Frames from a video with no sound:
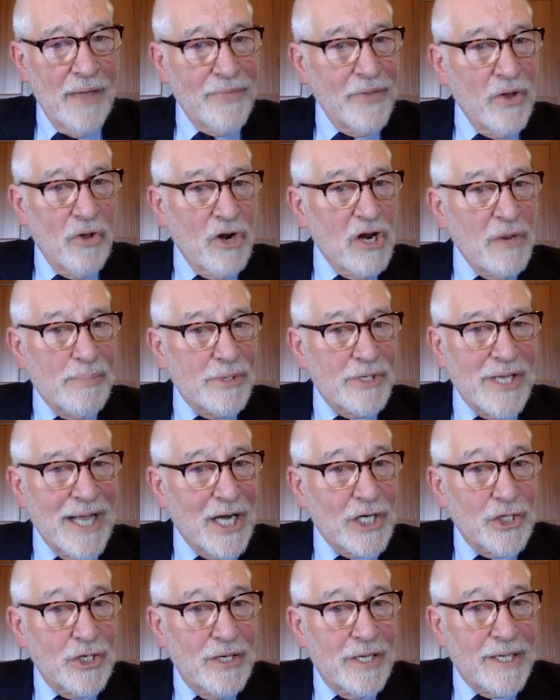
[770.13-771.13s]
And the only
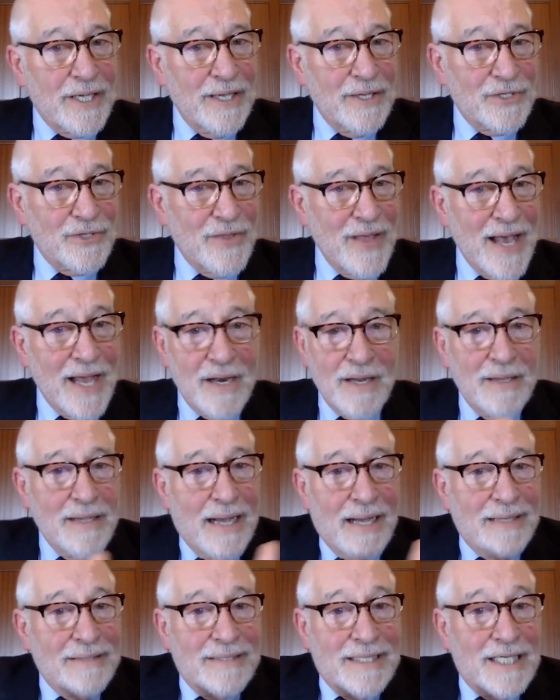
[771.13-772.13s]
protection against that
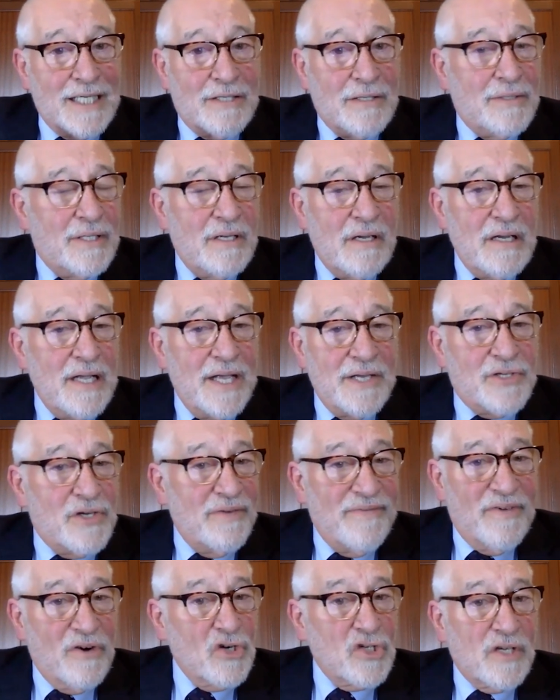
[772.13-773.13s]
is
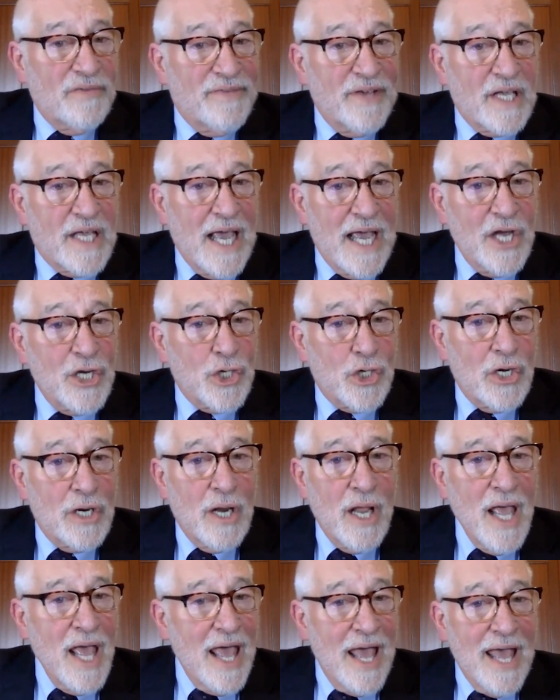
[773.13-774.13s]

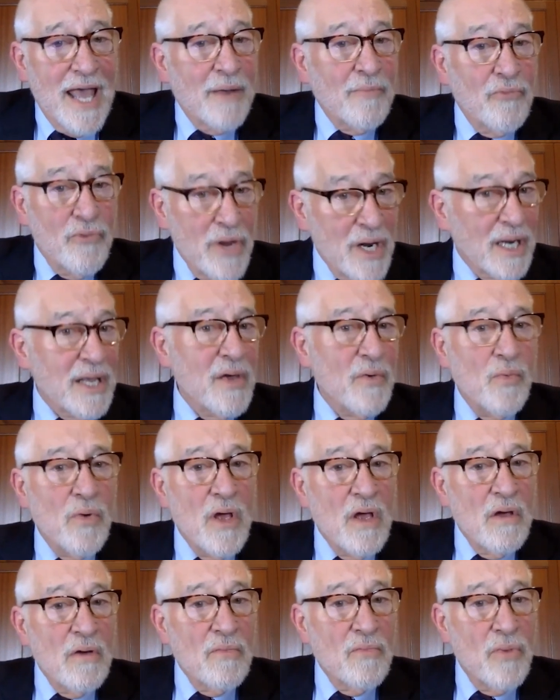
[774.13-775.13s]
diversification. And really,
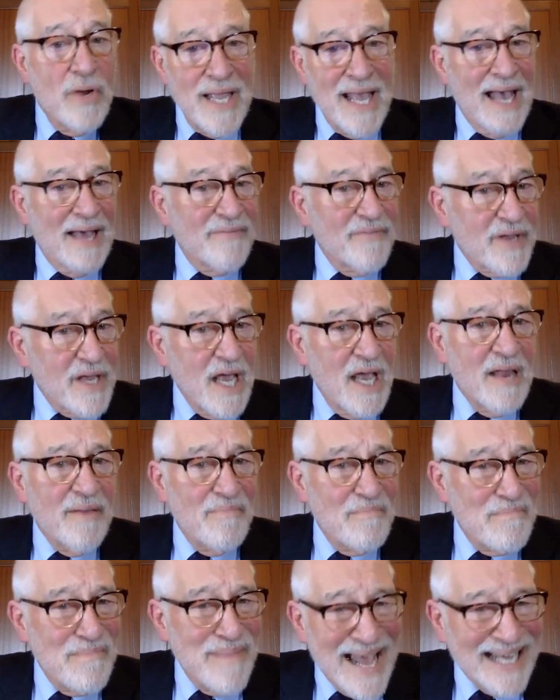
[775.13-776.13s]
we
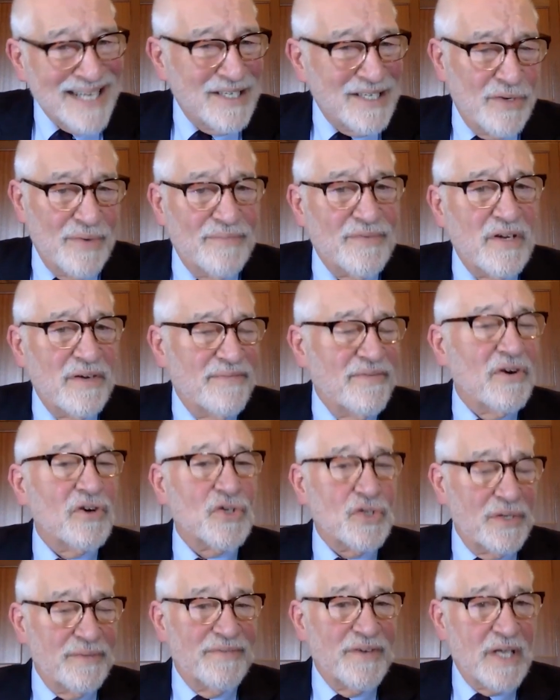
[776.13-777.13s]
advocate massive
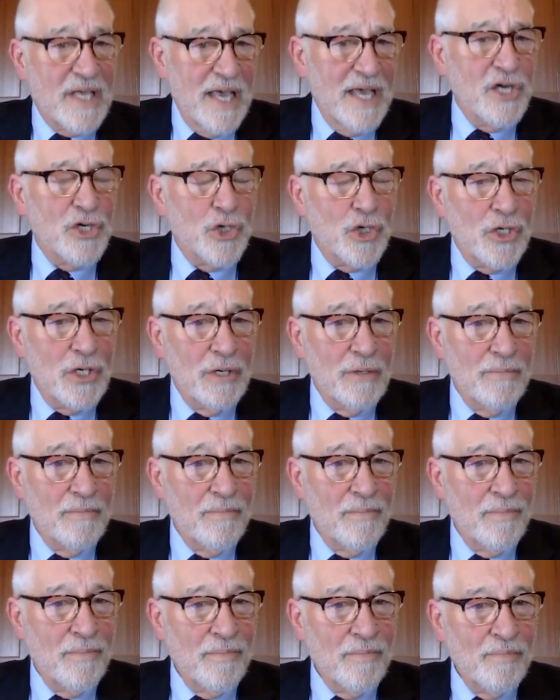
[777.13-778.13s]
diversification.
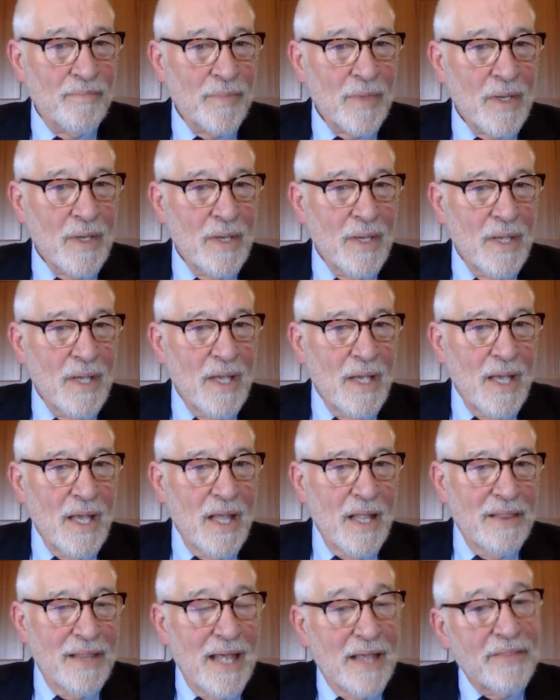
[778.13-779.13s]

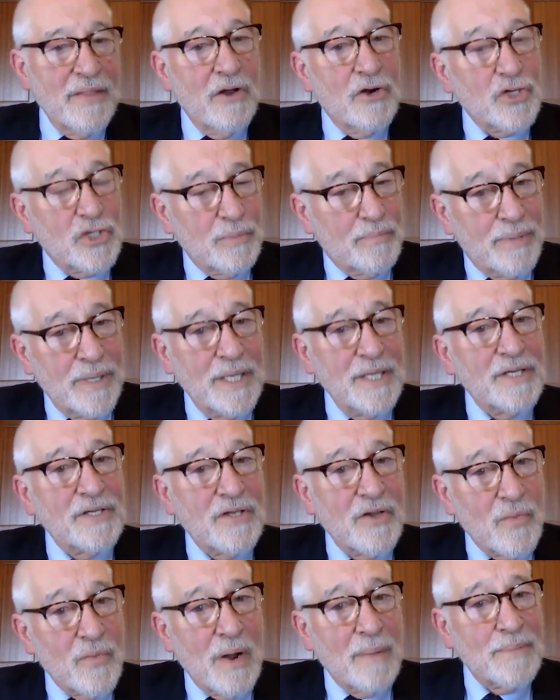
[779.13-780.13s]
Then there's a
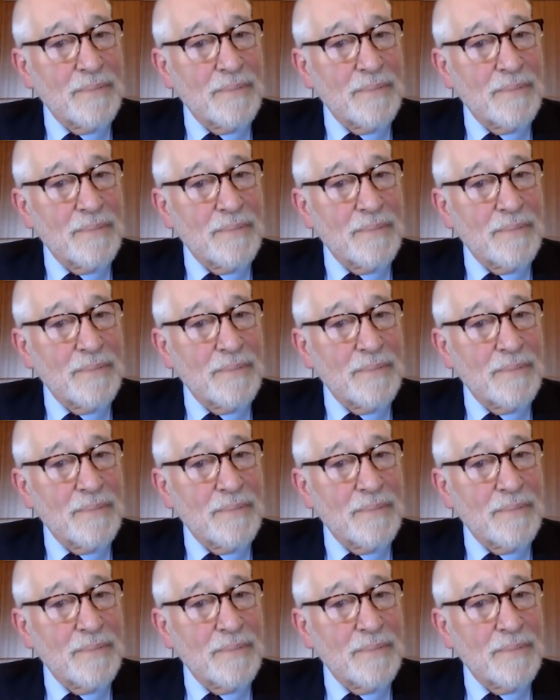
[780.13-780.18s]
piece that